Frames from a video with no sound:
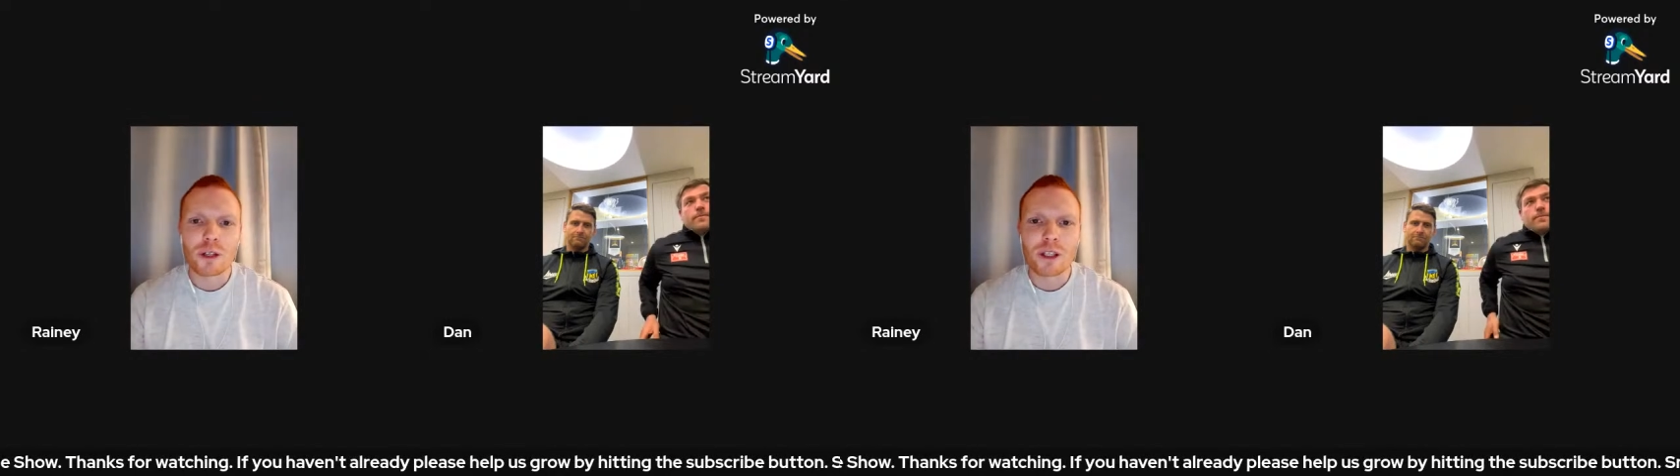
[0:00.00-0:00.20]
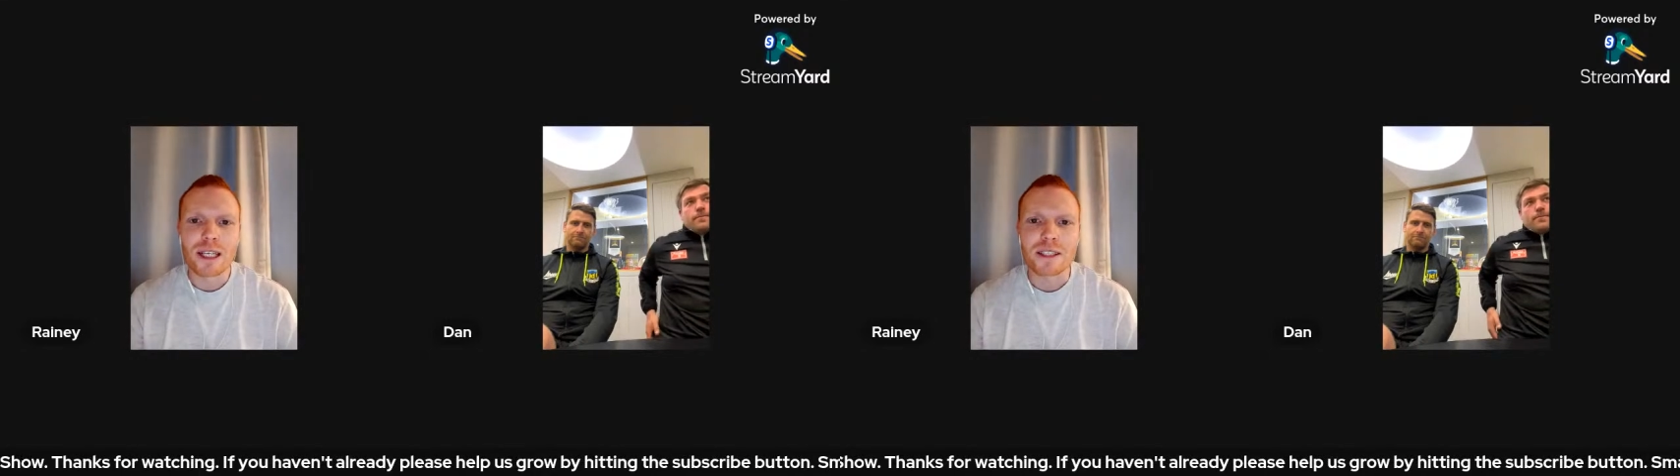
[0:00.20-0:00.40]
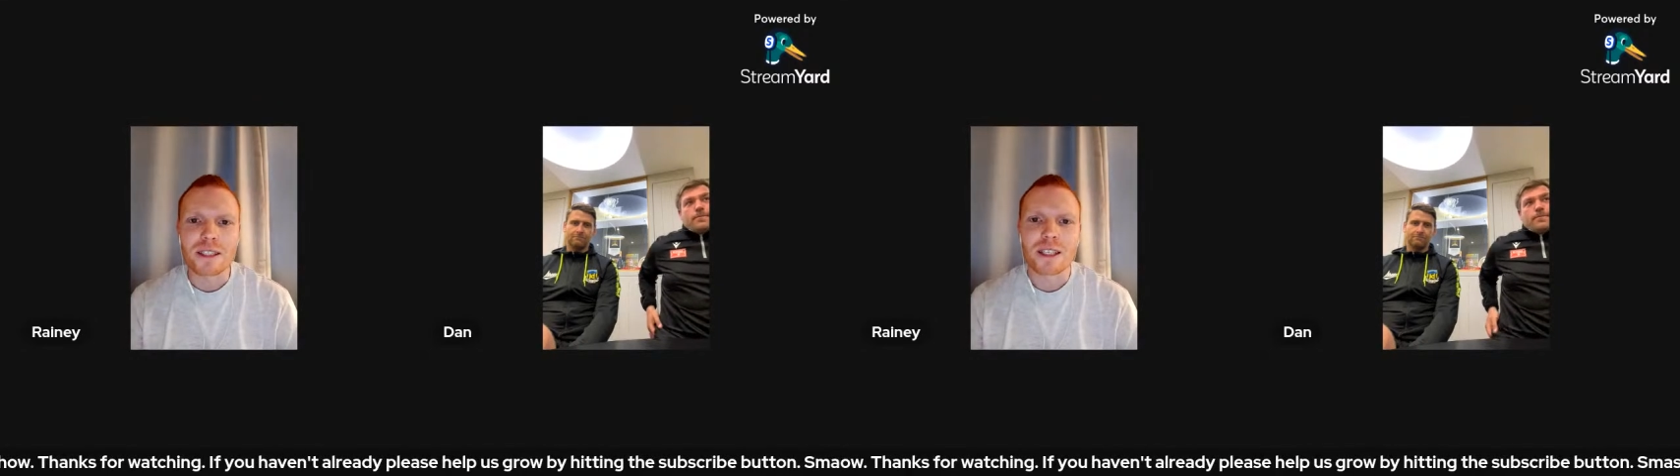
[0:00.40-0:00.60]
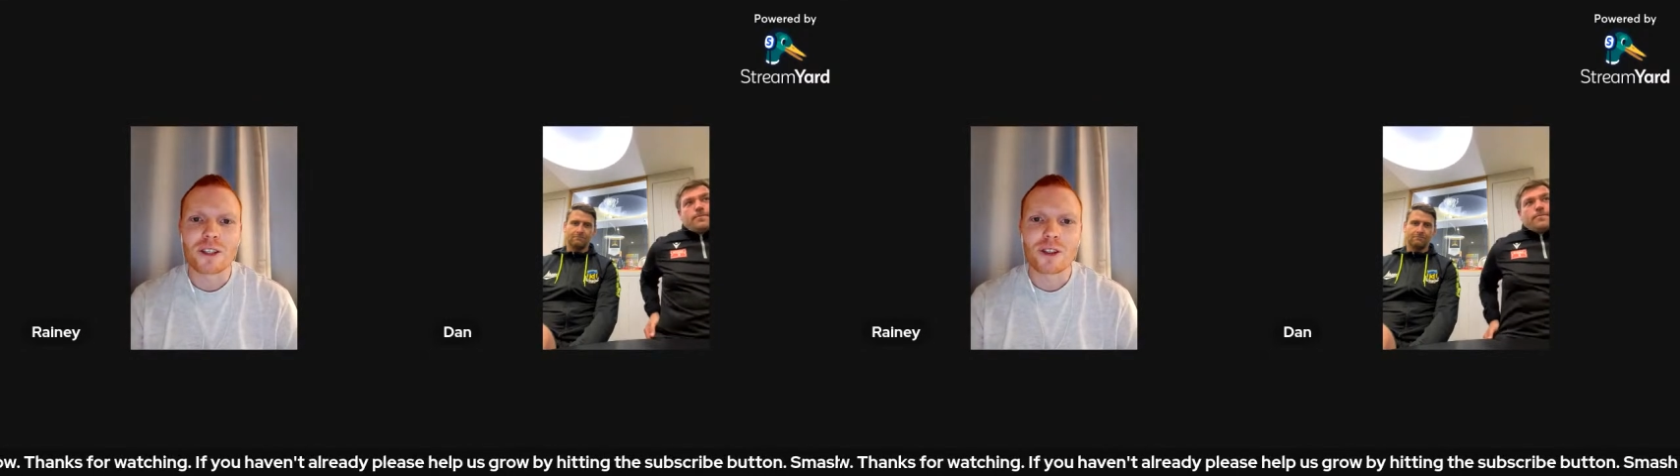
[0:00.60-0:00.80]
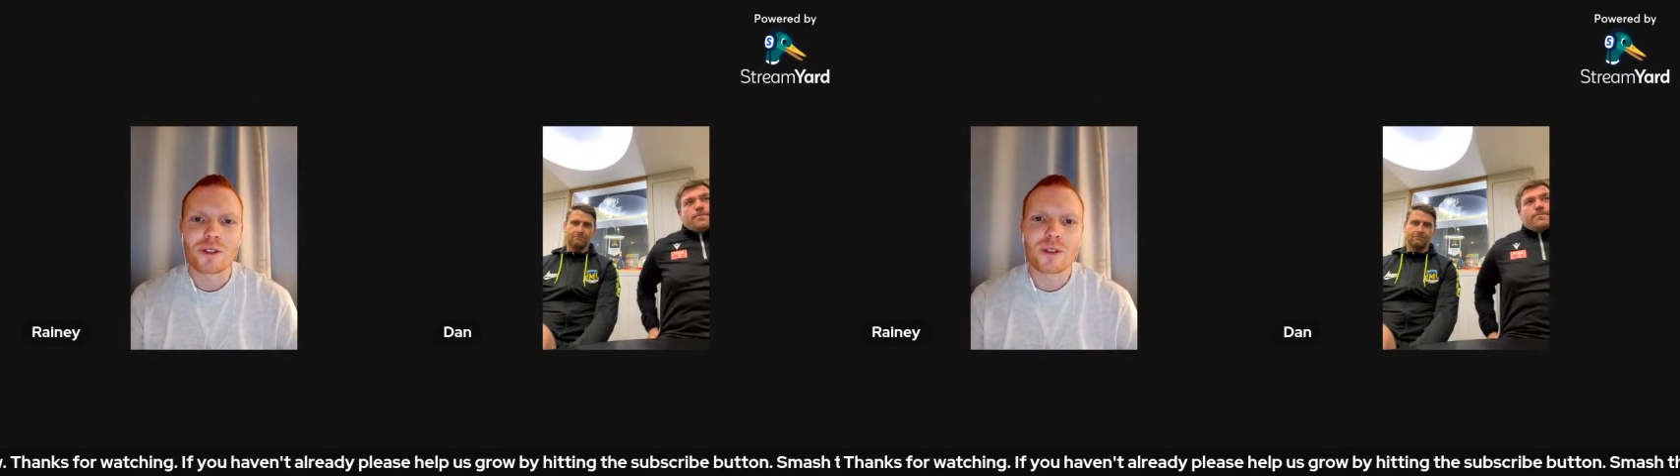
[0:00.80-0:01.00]
it. And like you say, they're
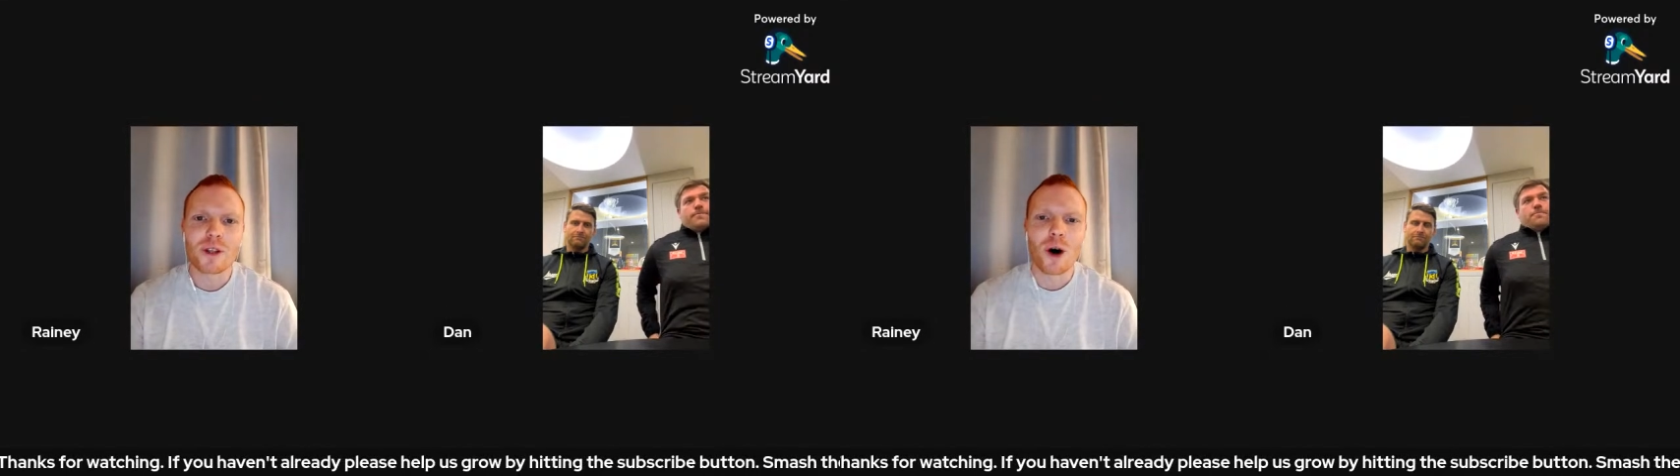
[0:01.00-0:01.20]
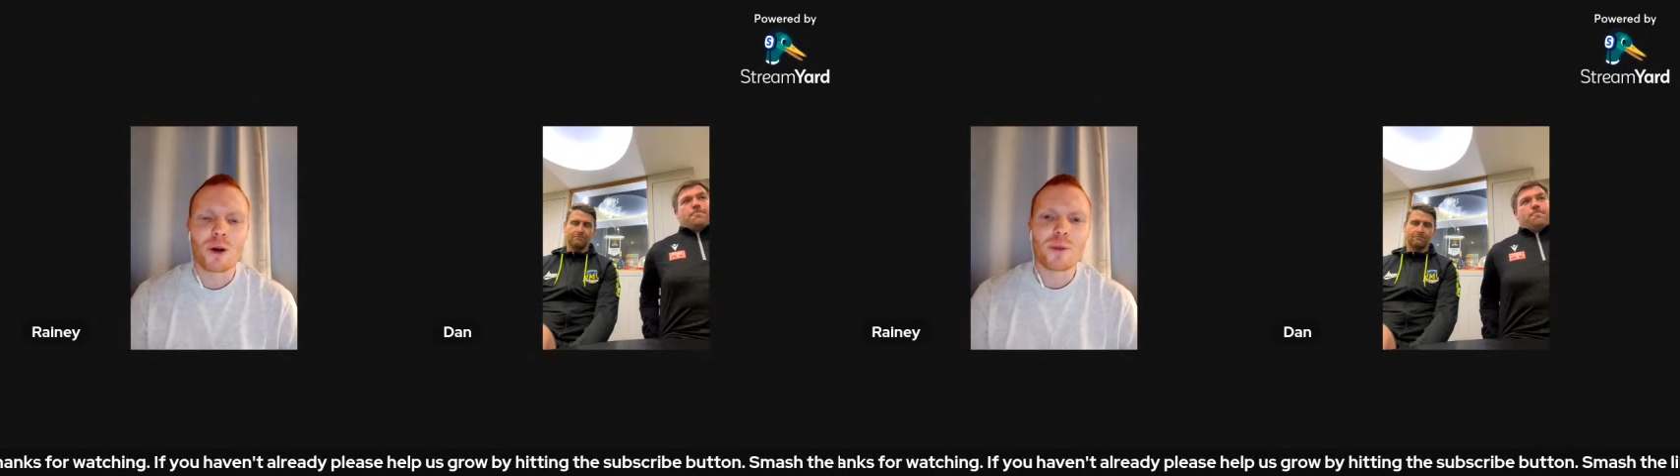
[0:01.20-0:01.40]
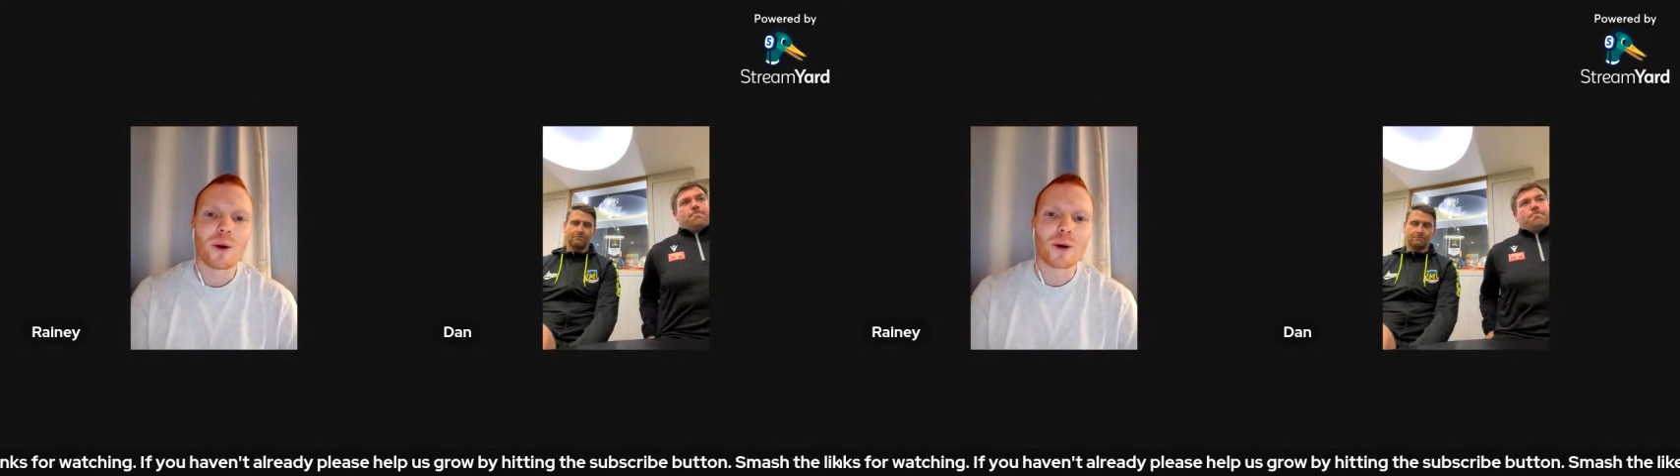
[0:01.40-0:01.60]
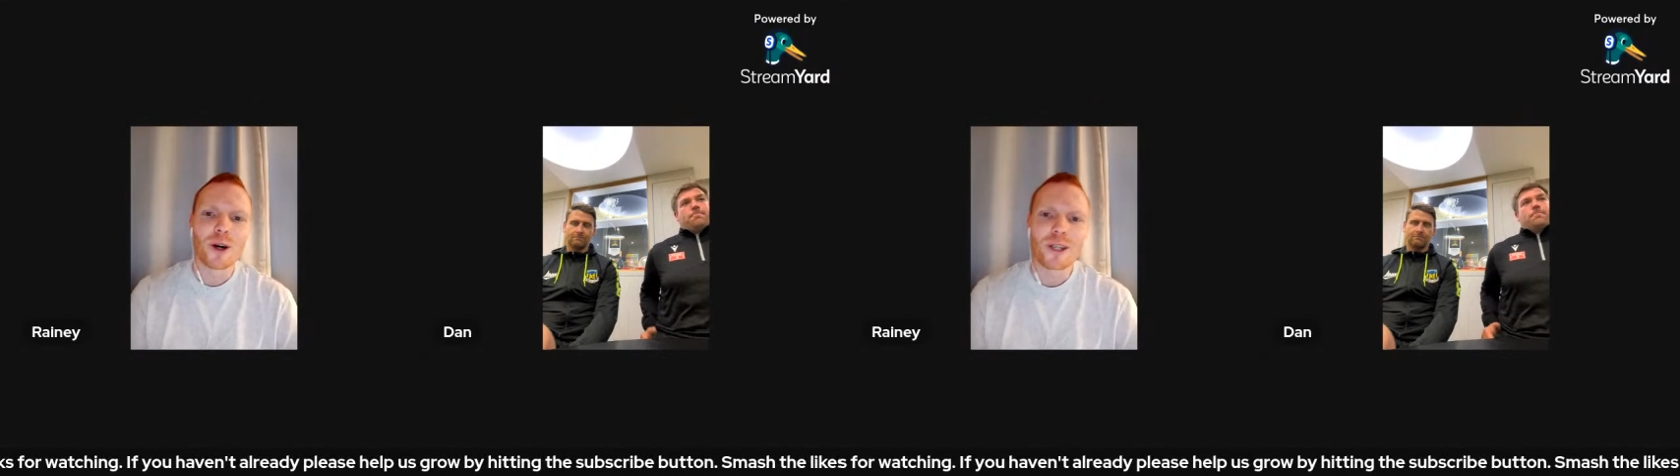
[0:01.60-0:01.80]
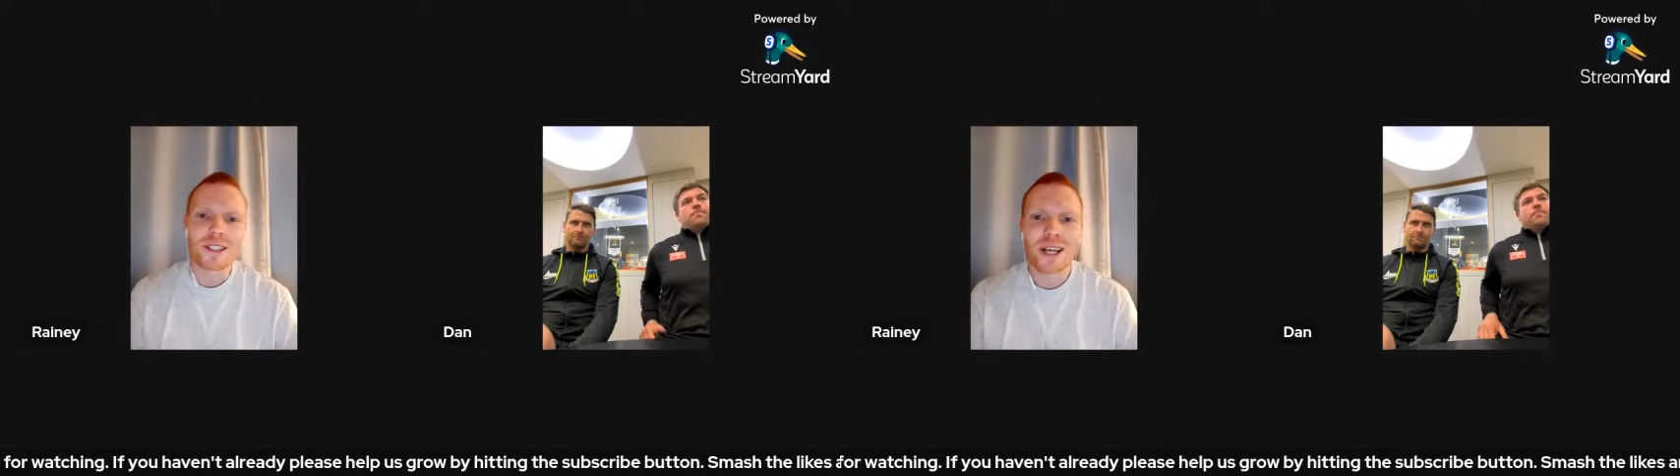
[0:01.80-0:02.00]
just on about it
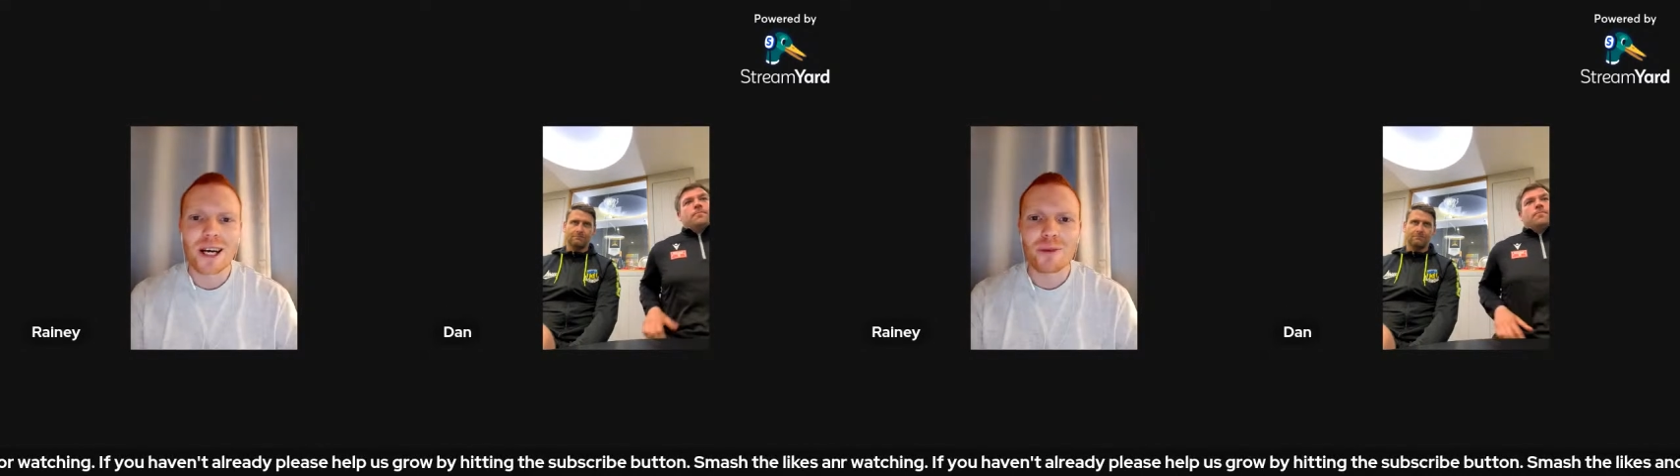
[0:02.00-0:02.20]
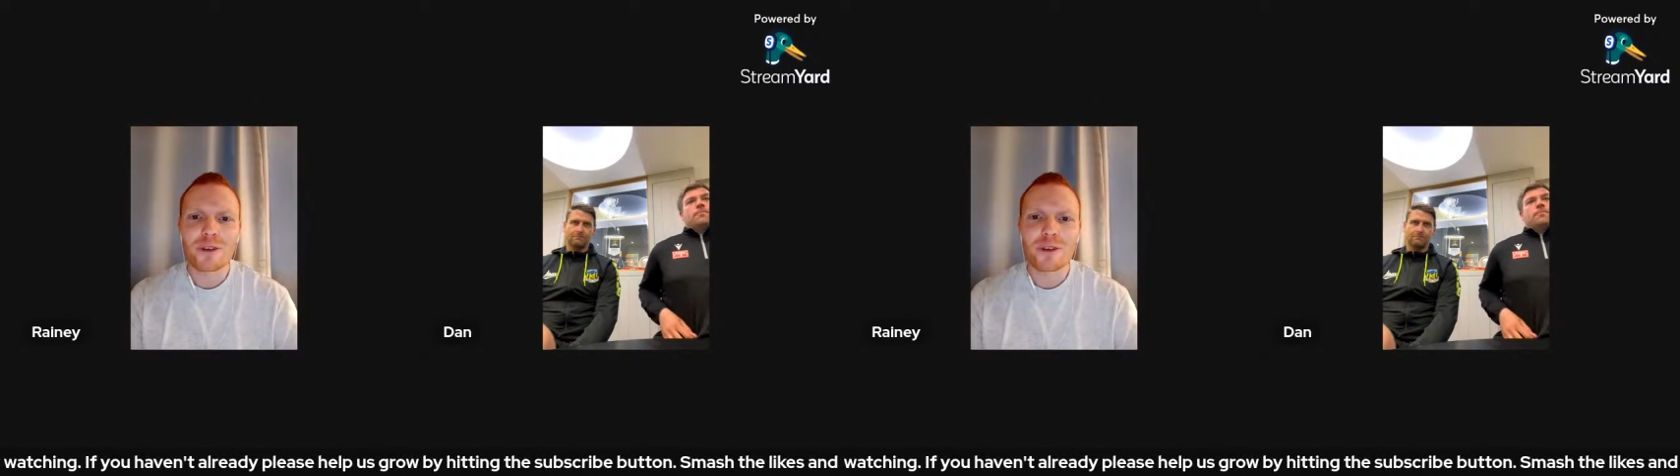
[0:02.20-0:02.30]
all the time.